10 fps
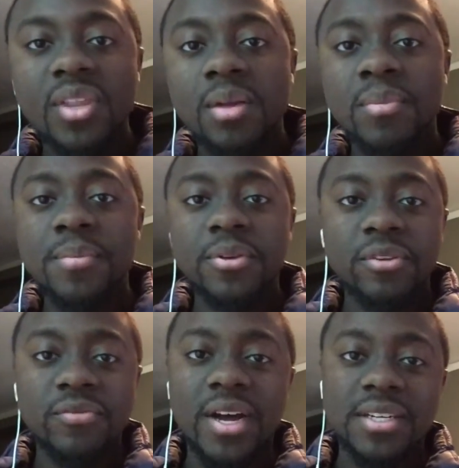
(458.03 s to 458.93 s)
maybe you
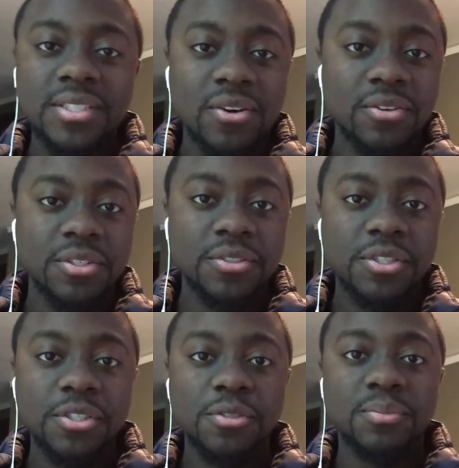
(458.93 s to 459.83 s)
can find a song on
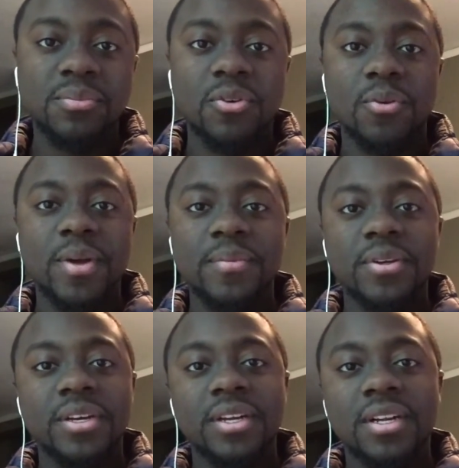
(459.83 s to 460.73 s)
YouTube, or maybe
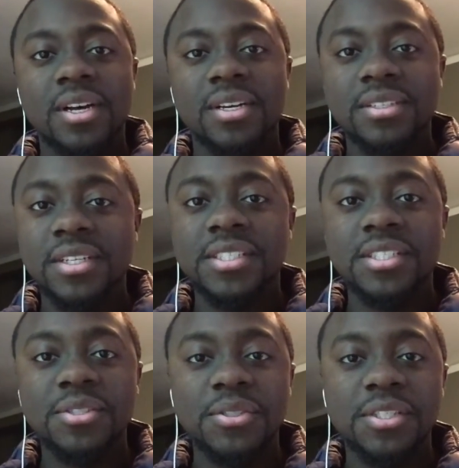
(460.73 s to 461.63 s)
you can listen
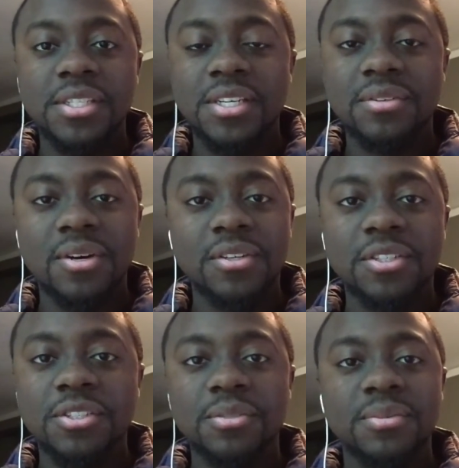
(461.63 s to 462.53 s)
to it, on
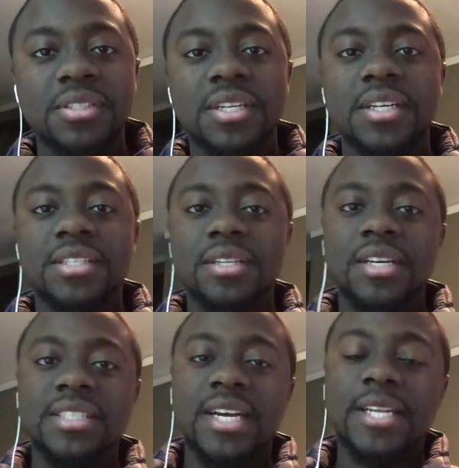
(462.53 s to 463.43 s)
YouTube, CDs and
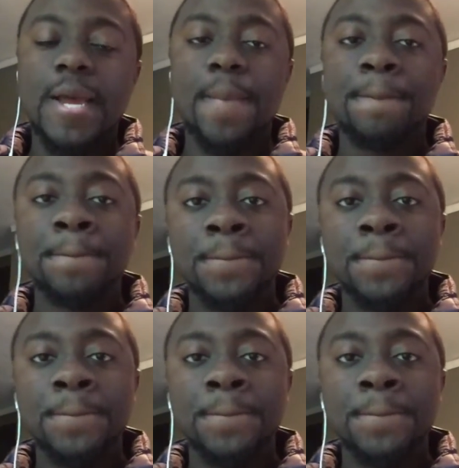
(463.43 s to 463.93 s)
things like that.